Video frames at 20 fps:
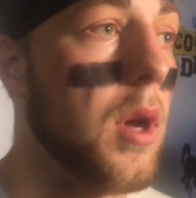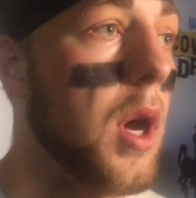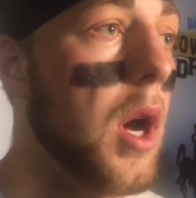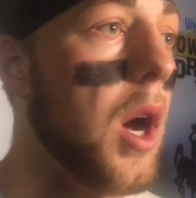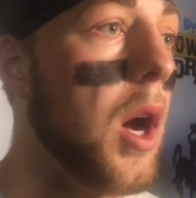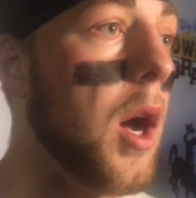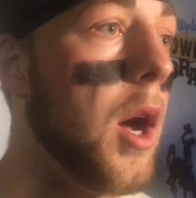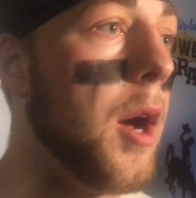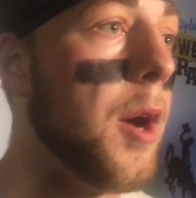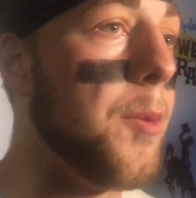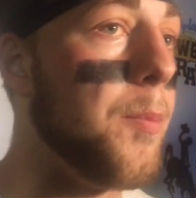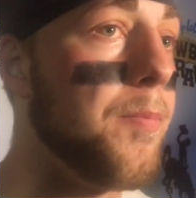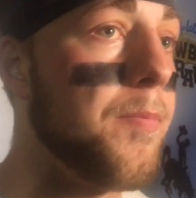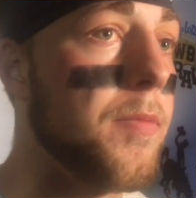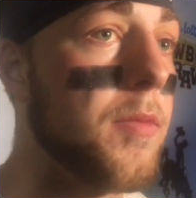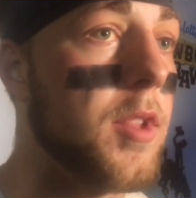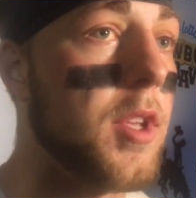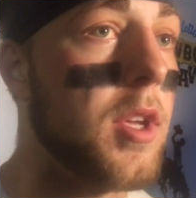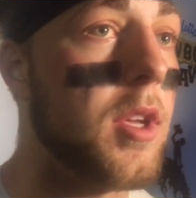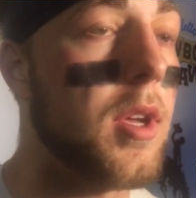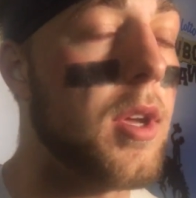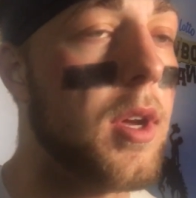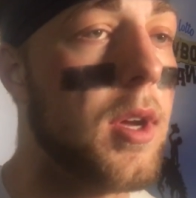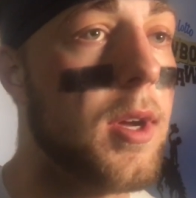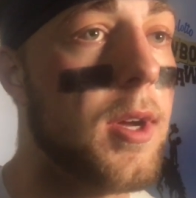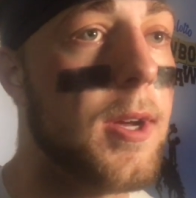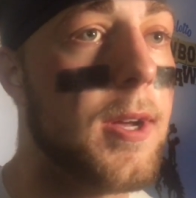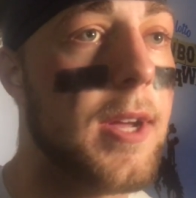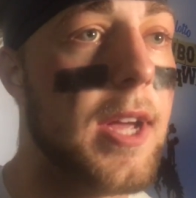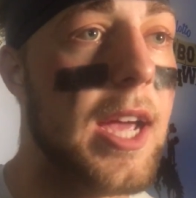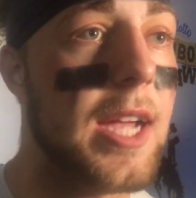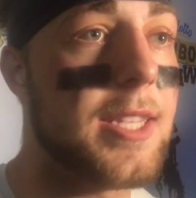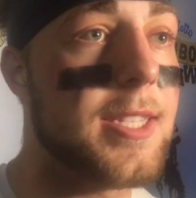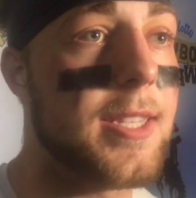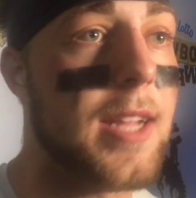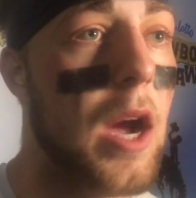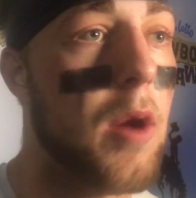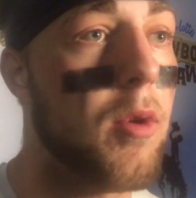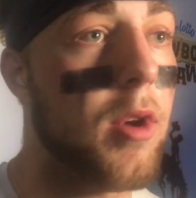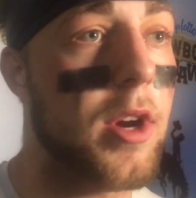Um,
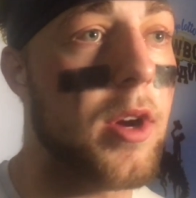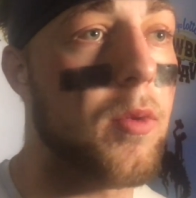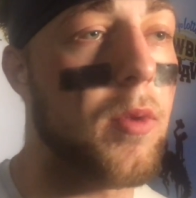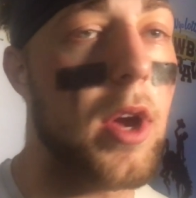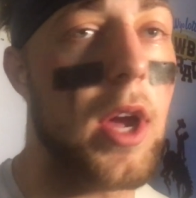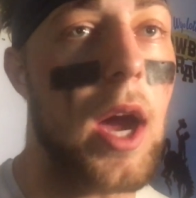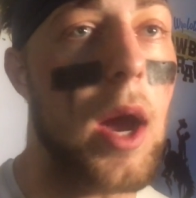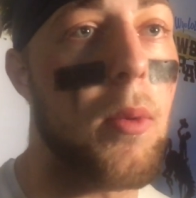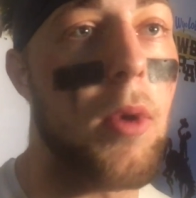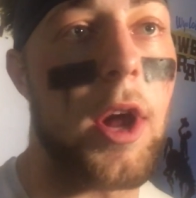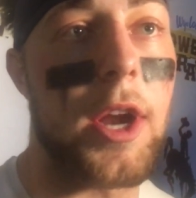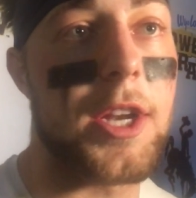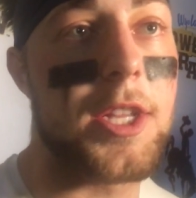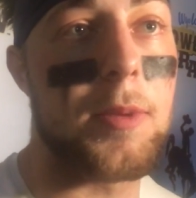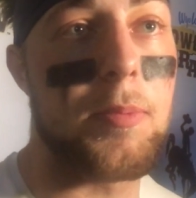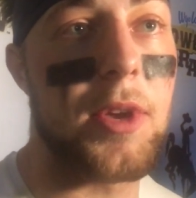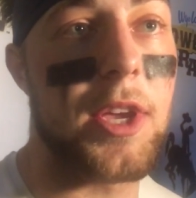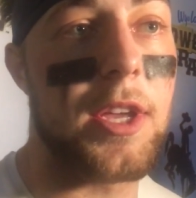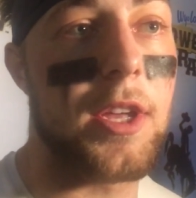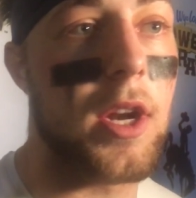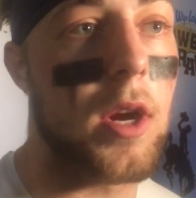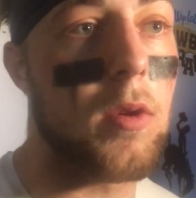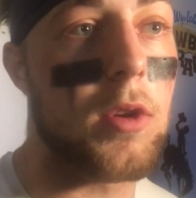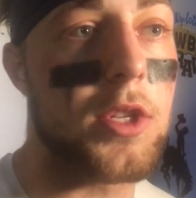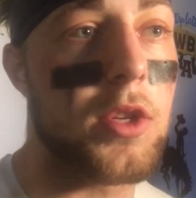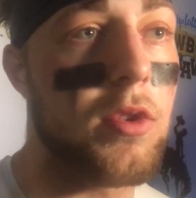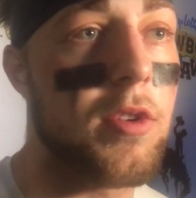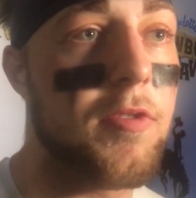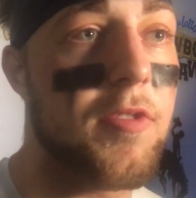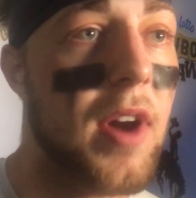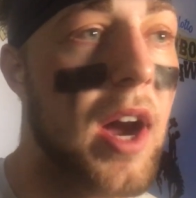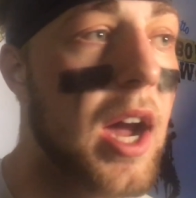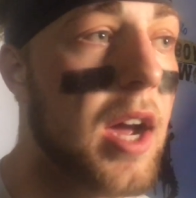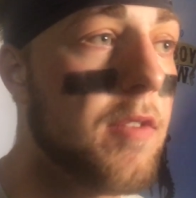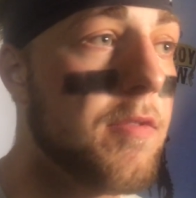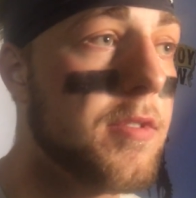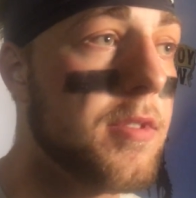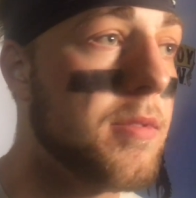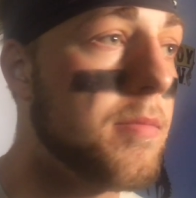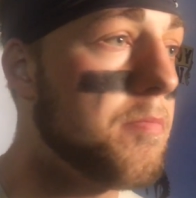it's not where I want it to be. You know, we're two and
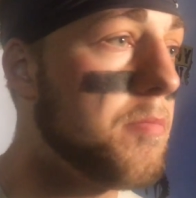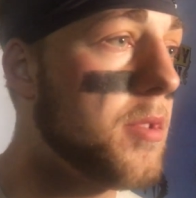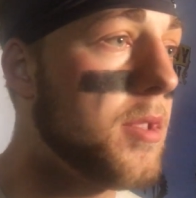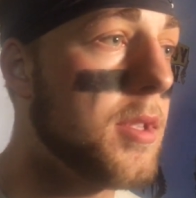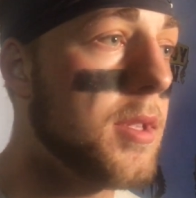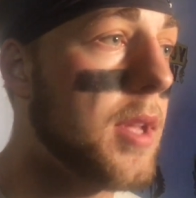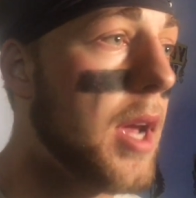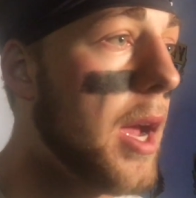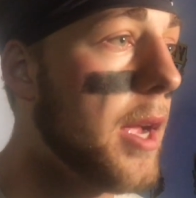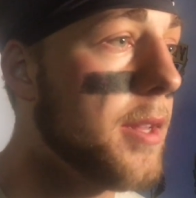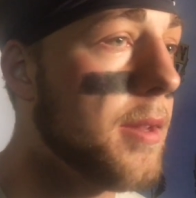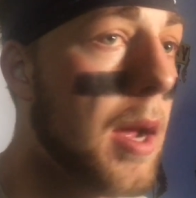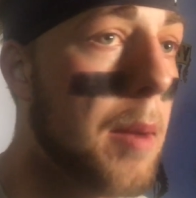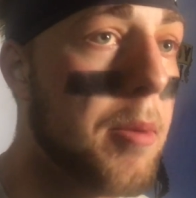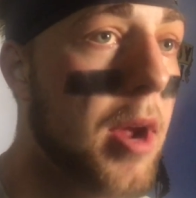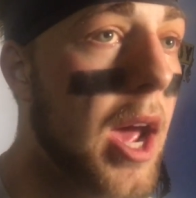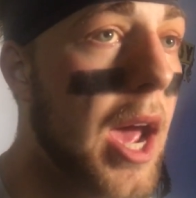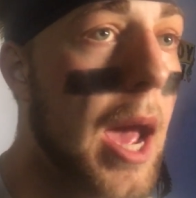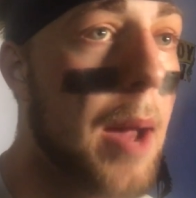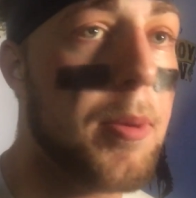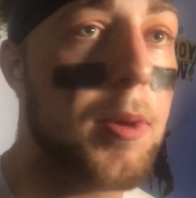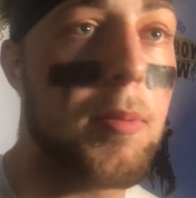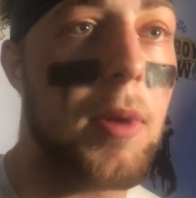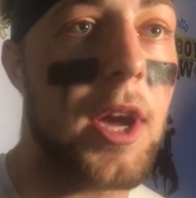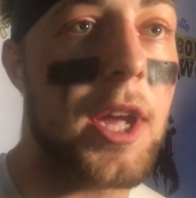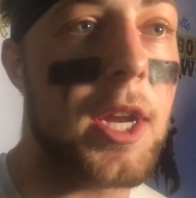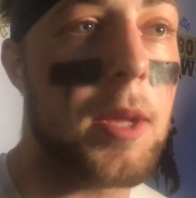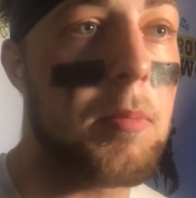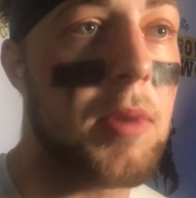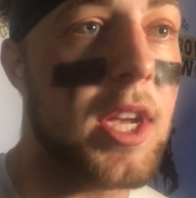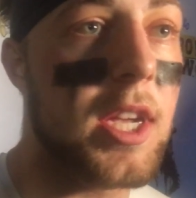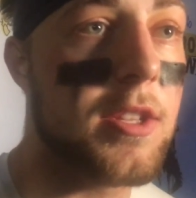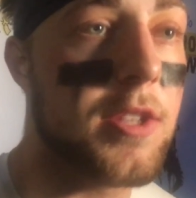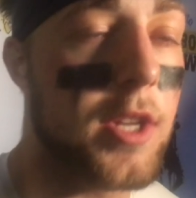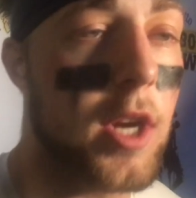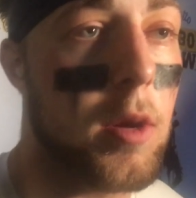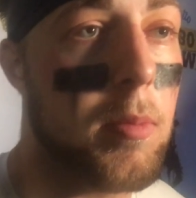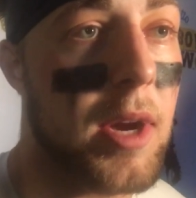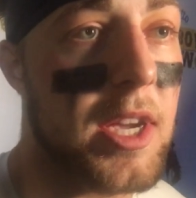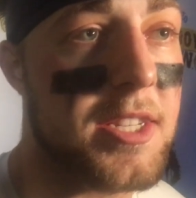five. I, am not happy by any means.
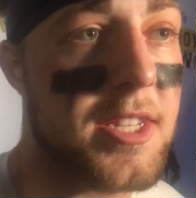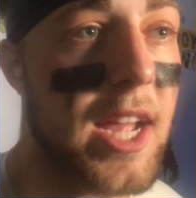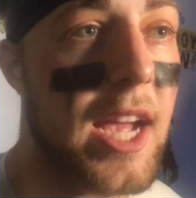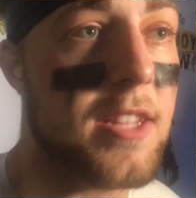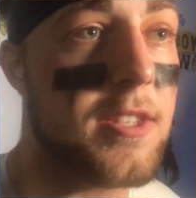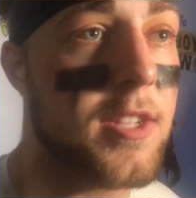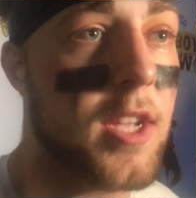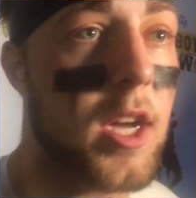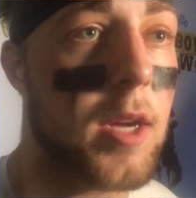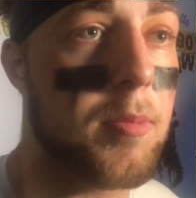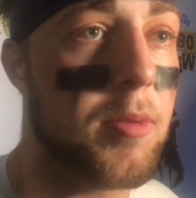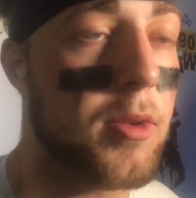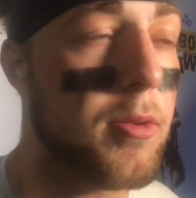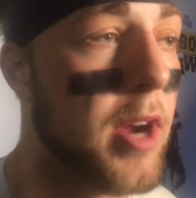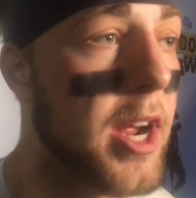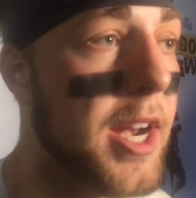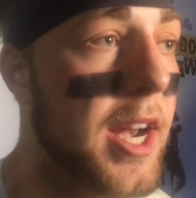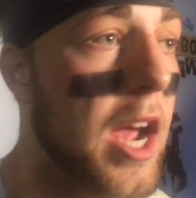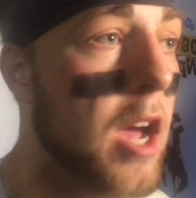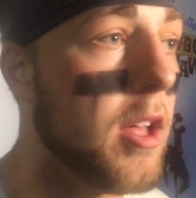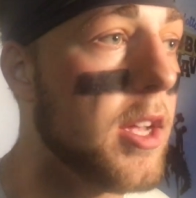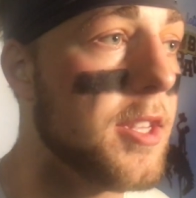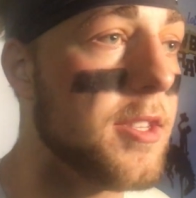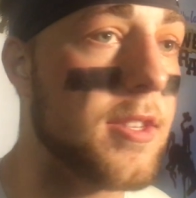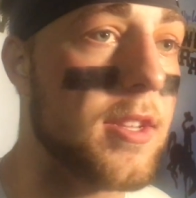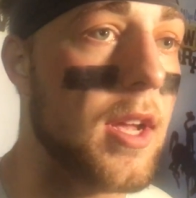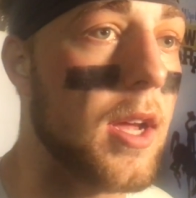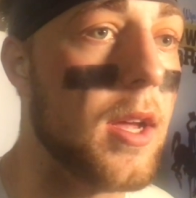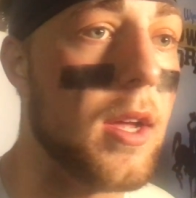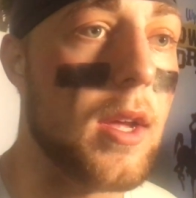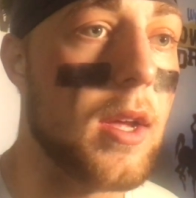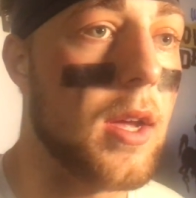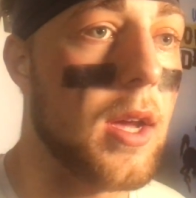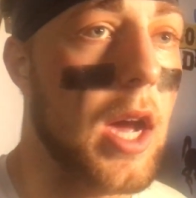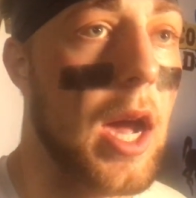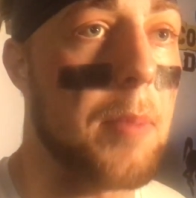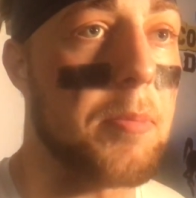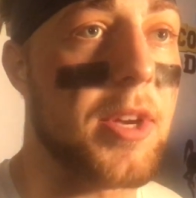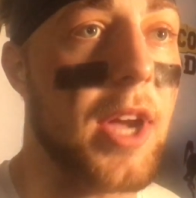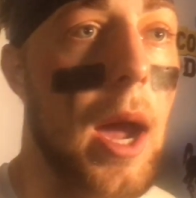You know, my stats suck, but right now it's
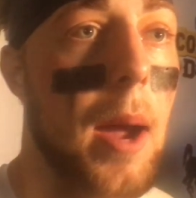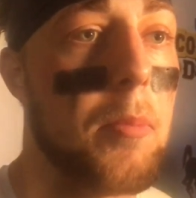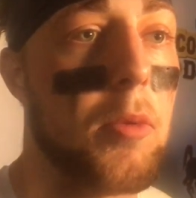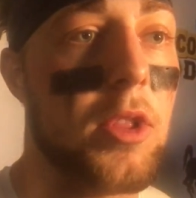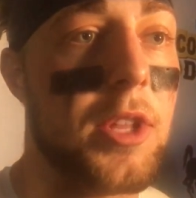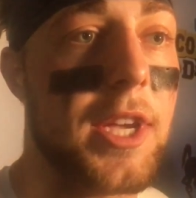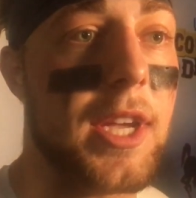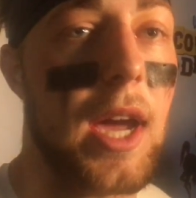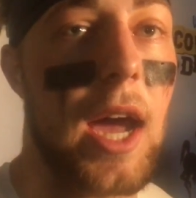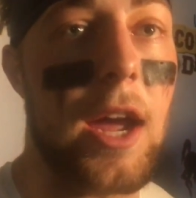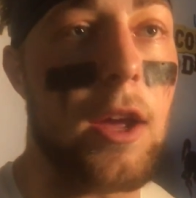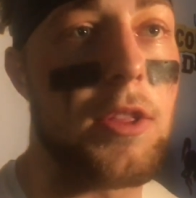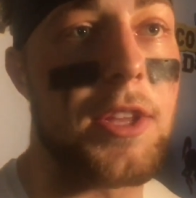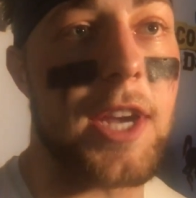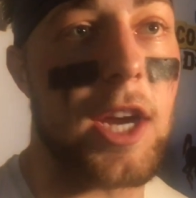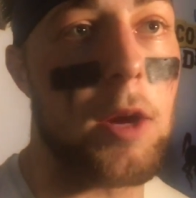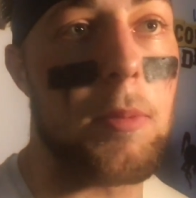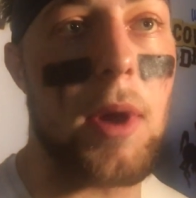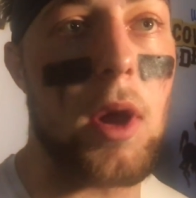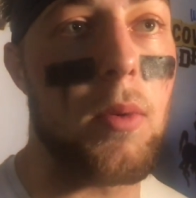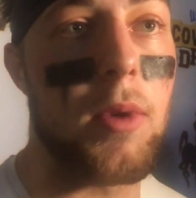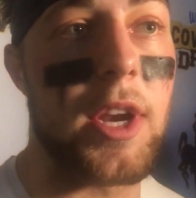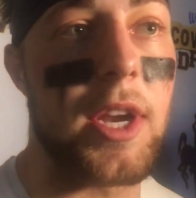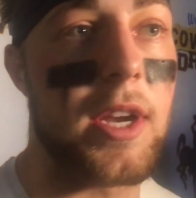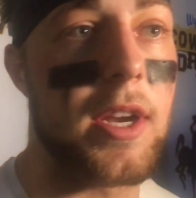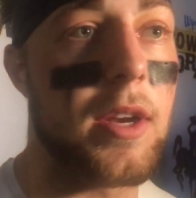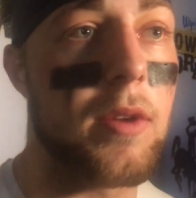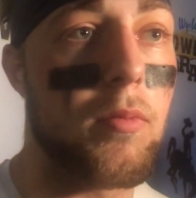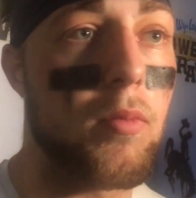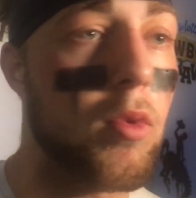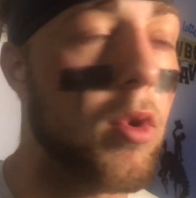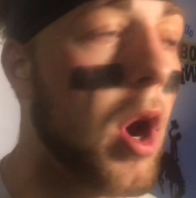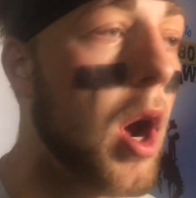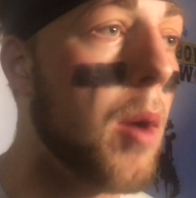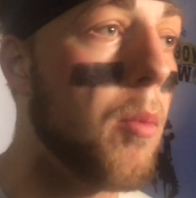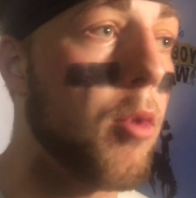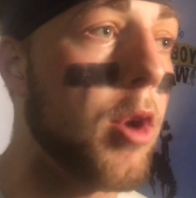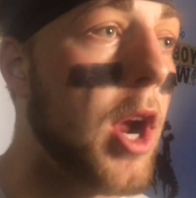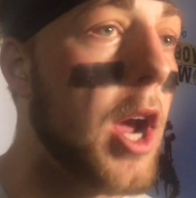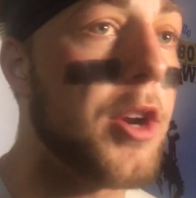I'm, I'm only I only care about winning, and
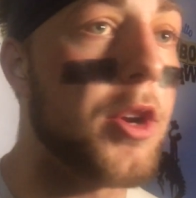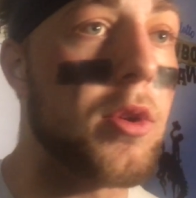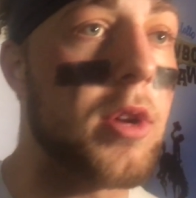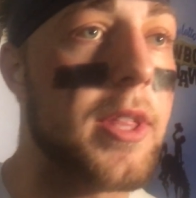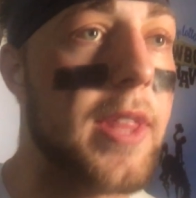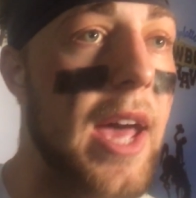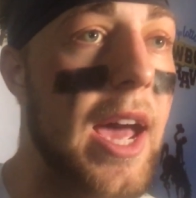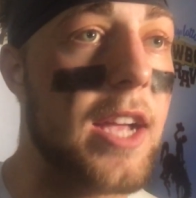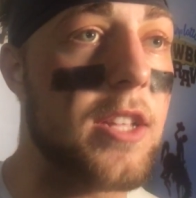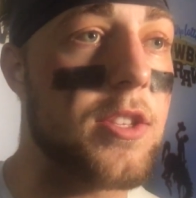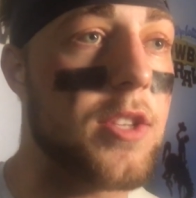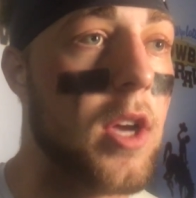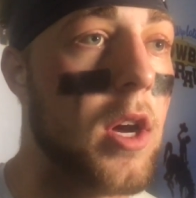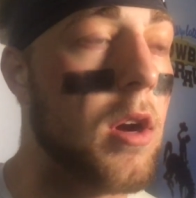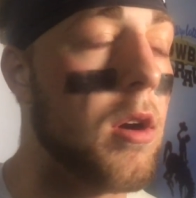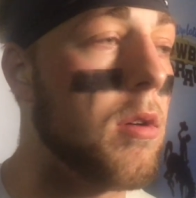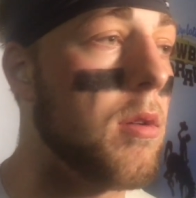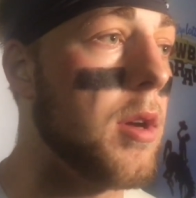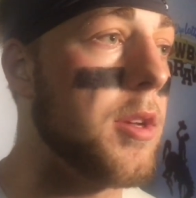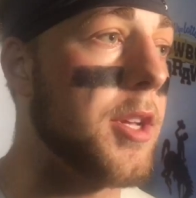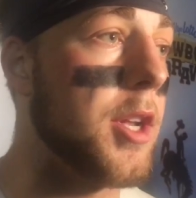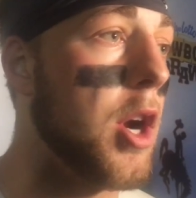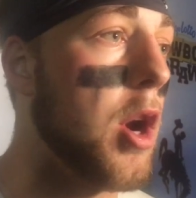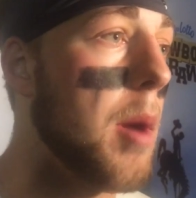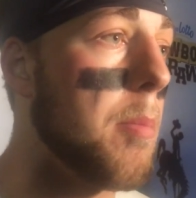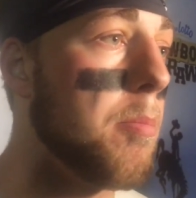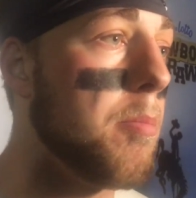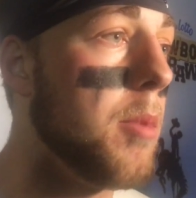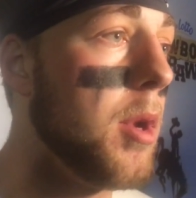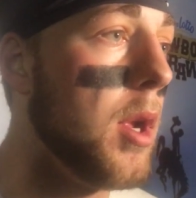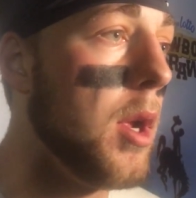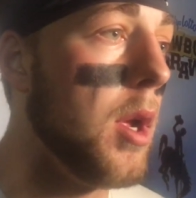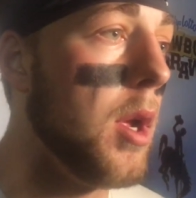uh, we're not doing that. So you know, I'm